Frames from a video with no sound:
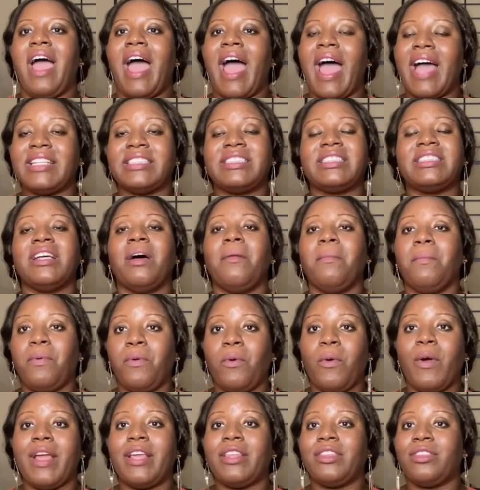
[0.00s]
At some
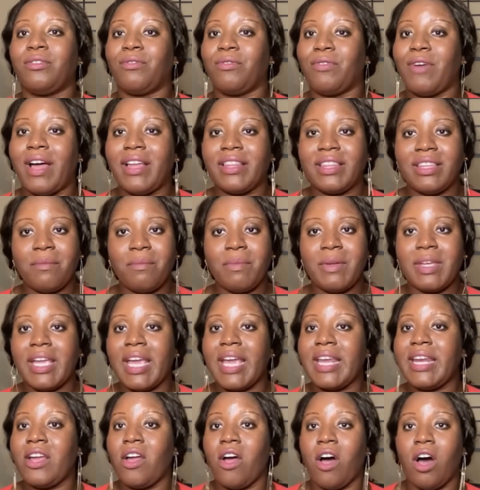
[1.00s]
point throughout the
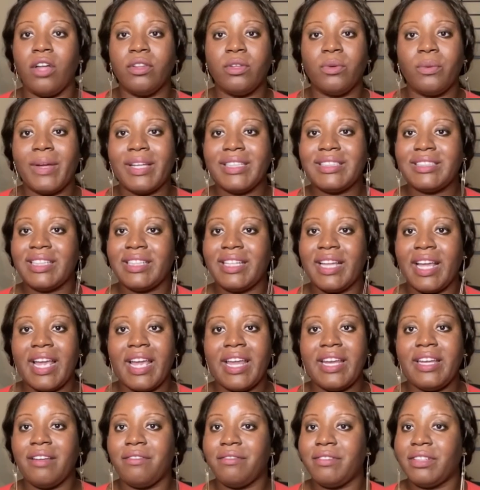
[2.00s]
beginning, all the way to the
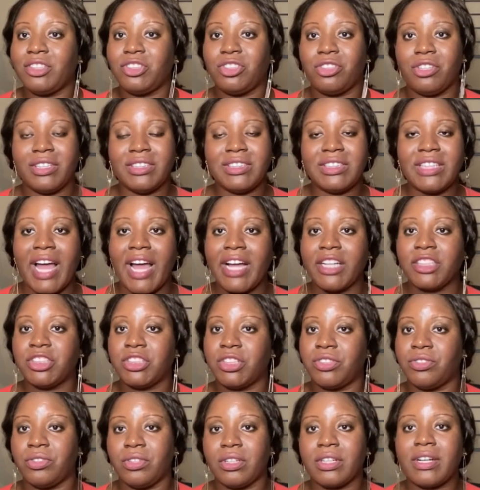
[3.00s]
end of the
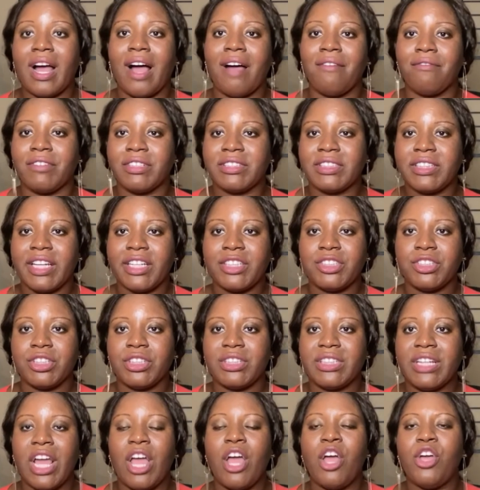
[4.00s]
transaction or the
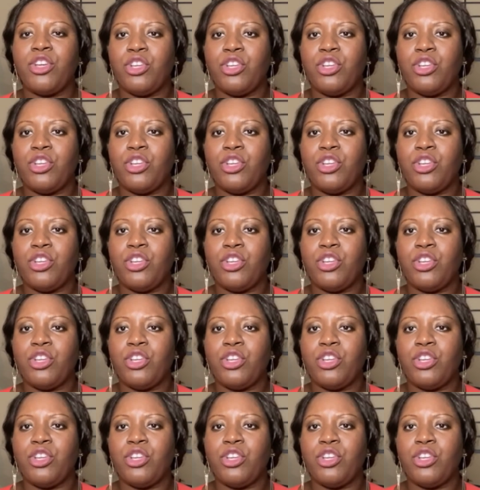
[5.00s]
conversation,